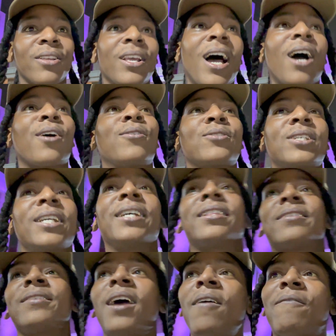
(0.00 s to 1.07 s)
Y'all going to see it
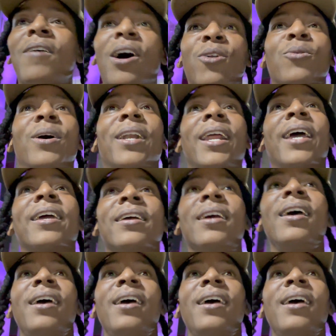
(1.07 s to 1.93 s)
following day.